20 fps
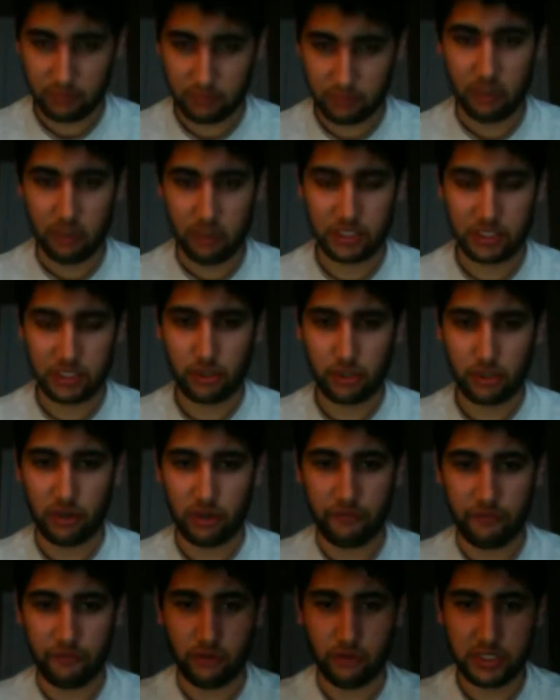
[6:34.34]
March
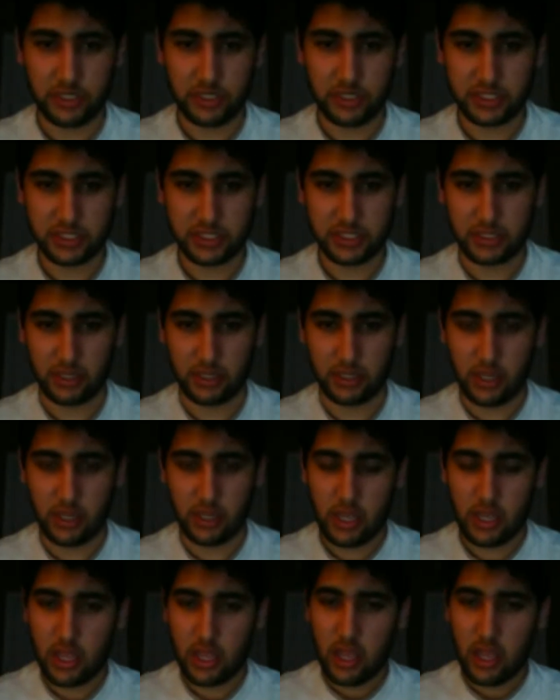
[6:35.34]
31st.
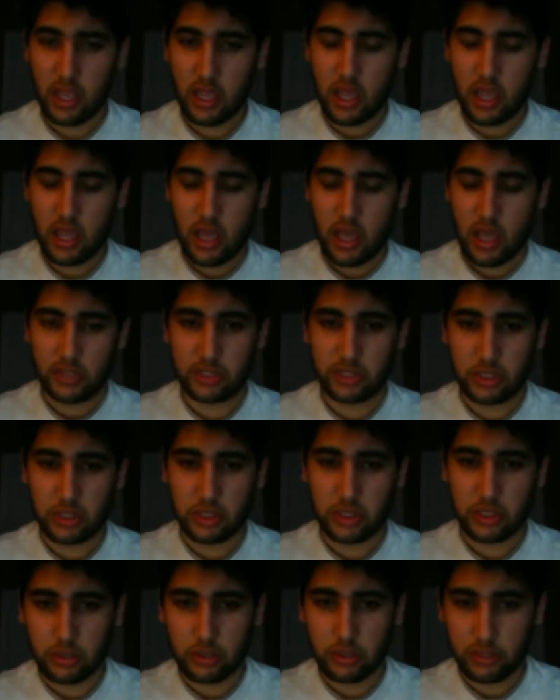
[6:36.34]

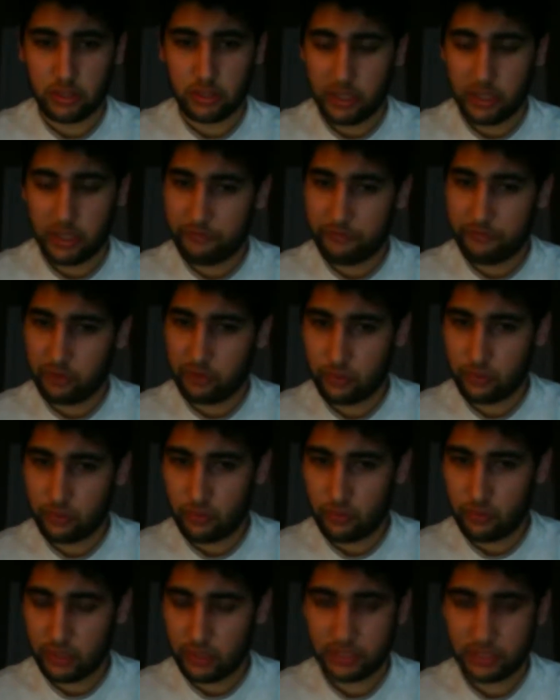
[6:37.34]
So if you
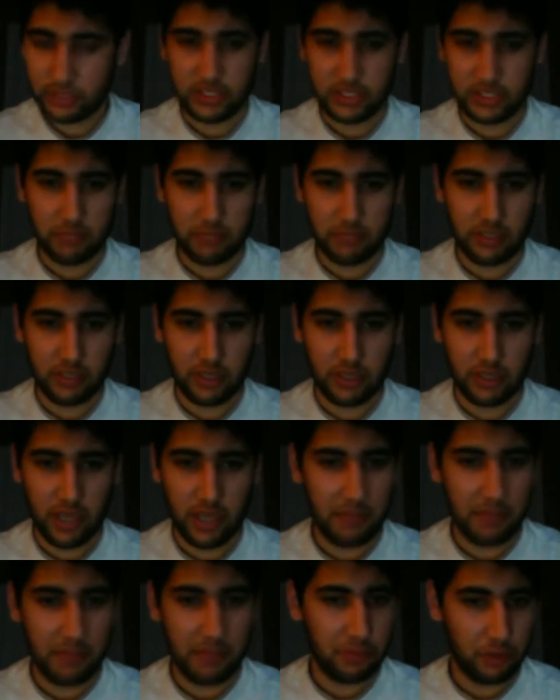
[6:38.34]
want to send me a
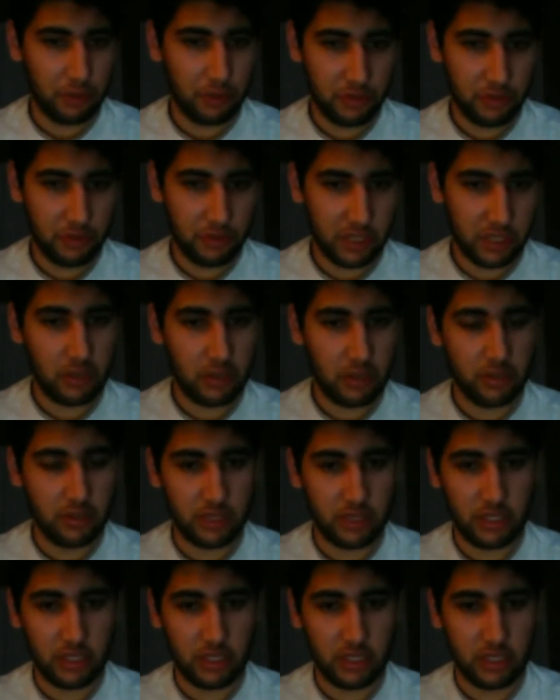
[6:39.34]
happy birthday on
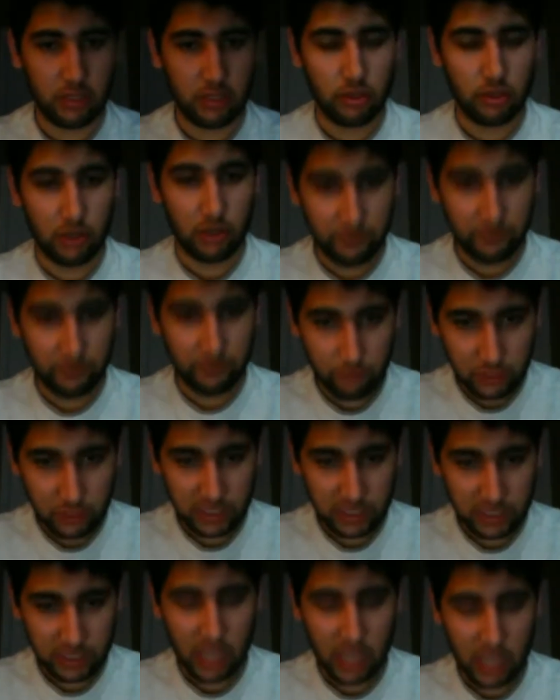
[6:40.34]
the 31st,
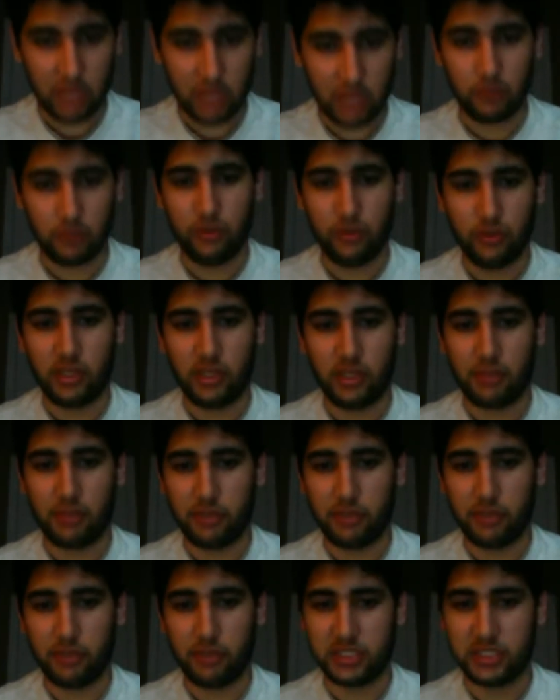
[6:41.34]
I really
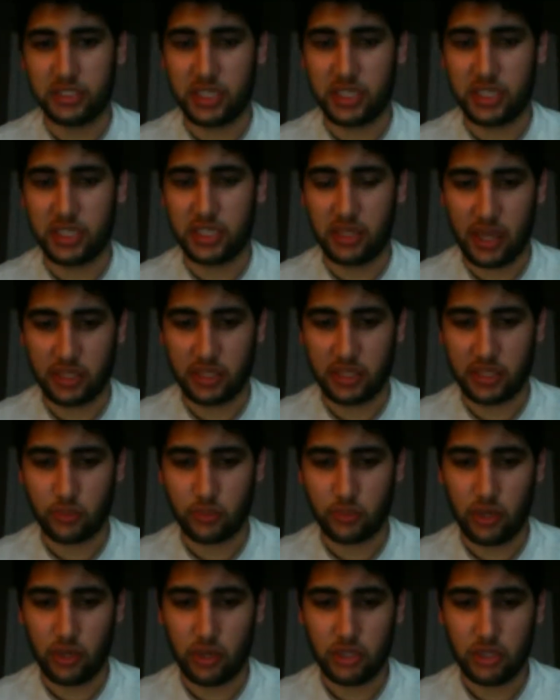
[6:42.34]
appreciate that as
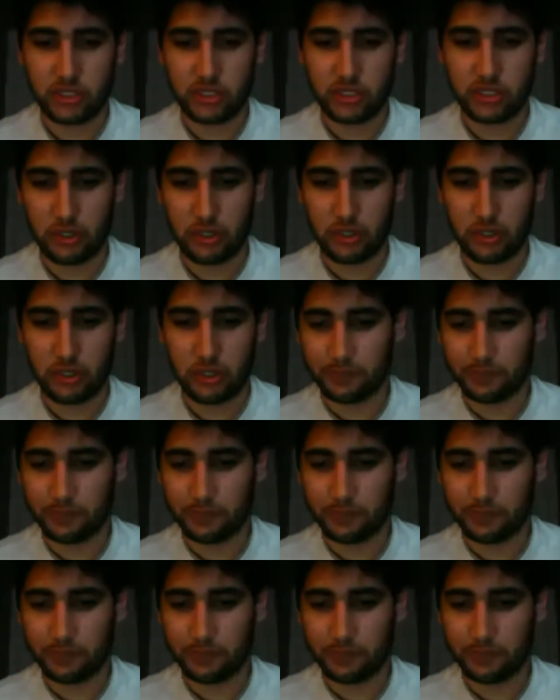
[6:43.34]
well. So